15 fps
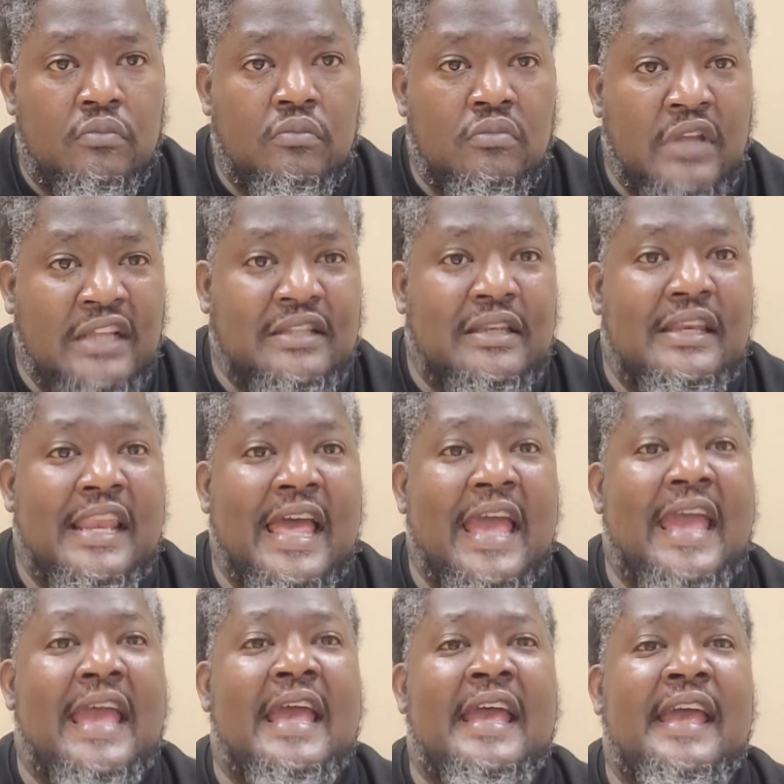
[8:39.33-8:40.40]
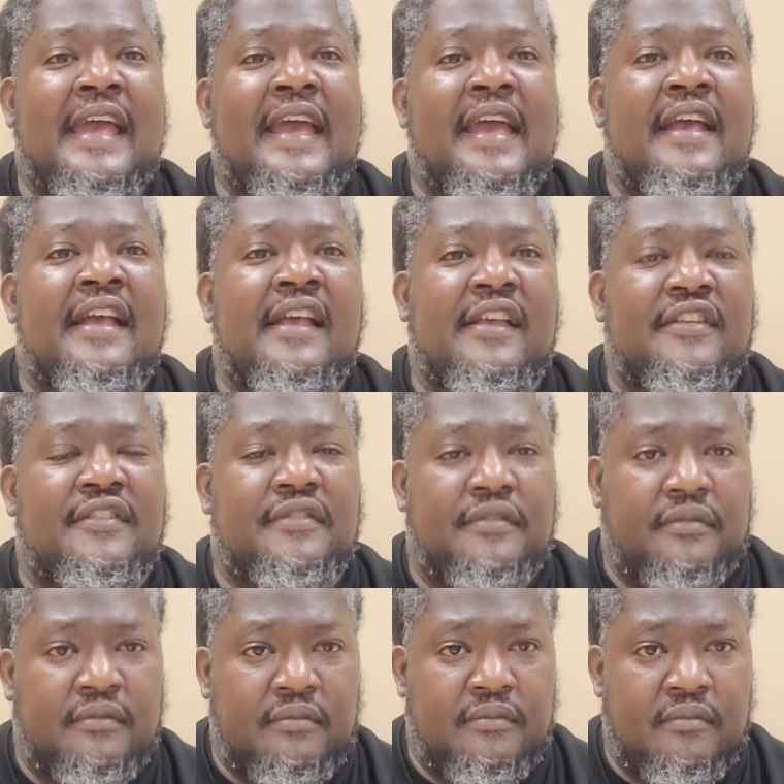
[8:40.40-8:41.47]
That's the last
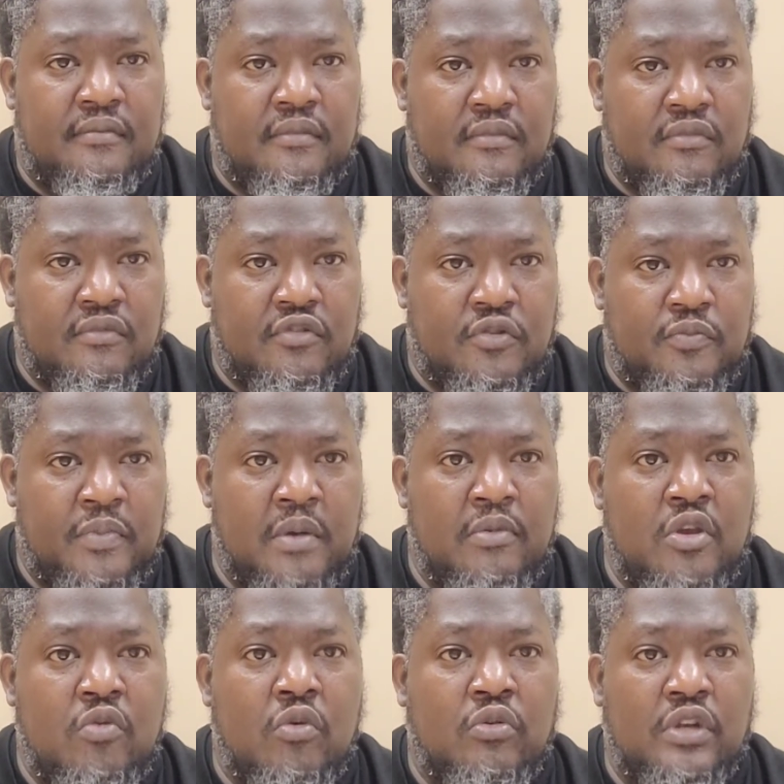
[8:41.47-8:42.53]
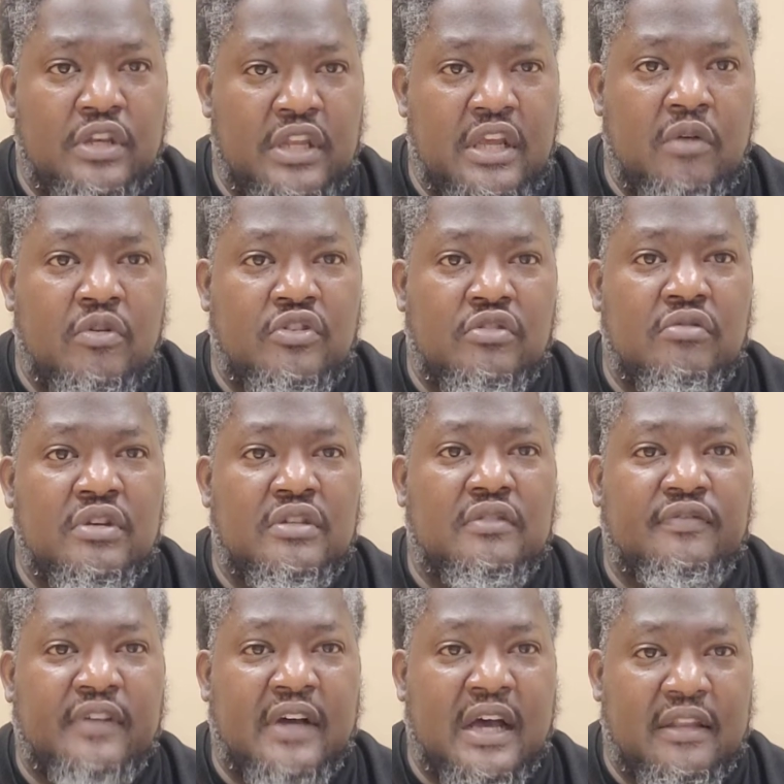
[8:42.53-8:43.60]
spirit you want to deal with you as the
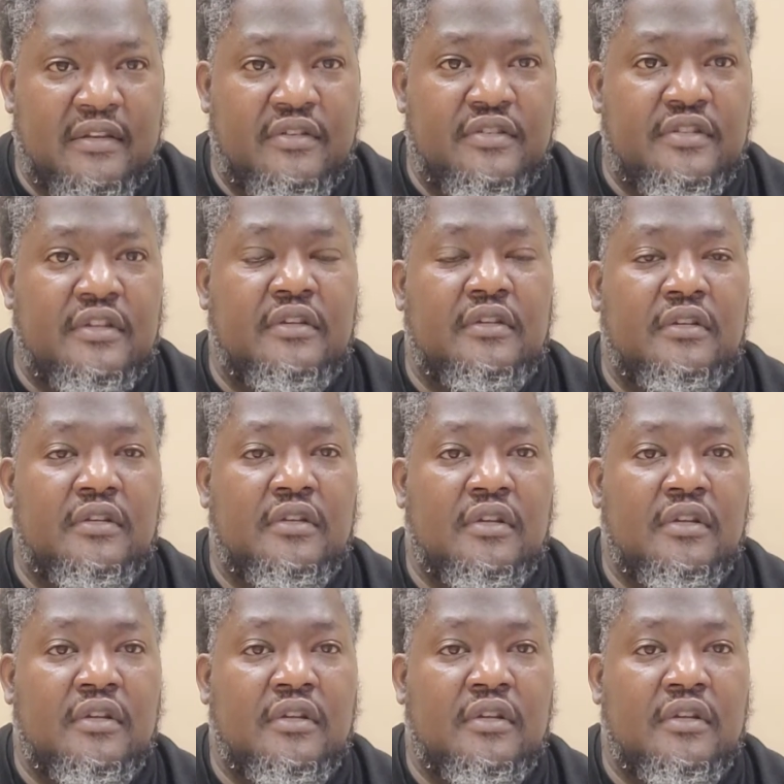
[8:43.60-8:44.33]
Father and the Son.